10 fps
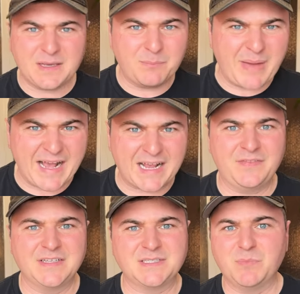back on
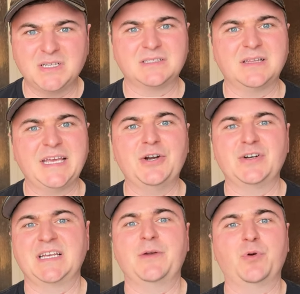this months later
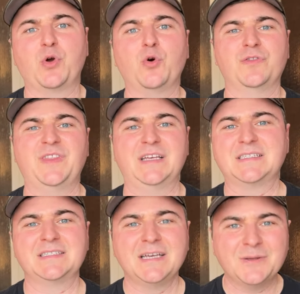as I record
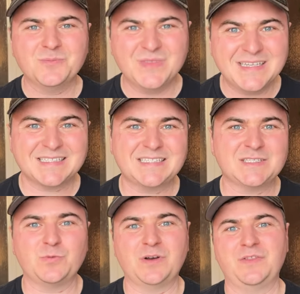this, this
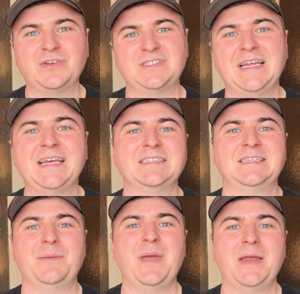is one of those days
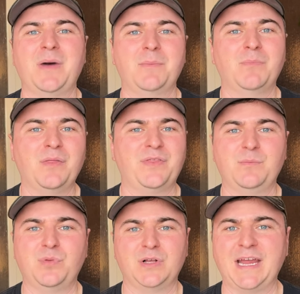that made my month
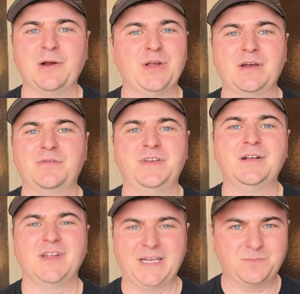in Bulgaria
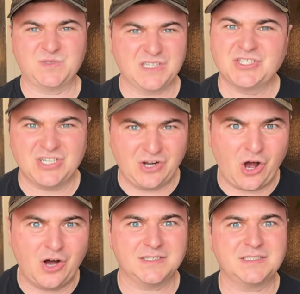feel like such an
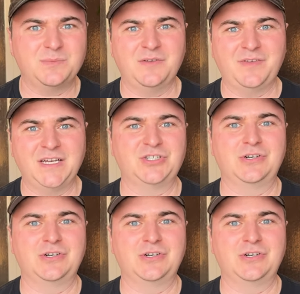awesome adventure.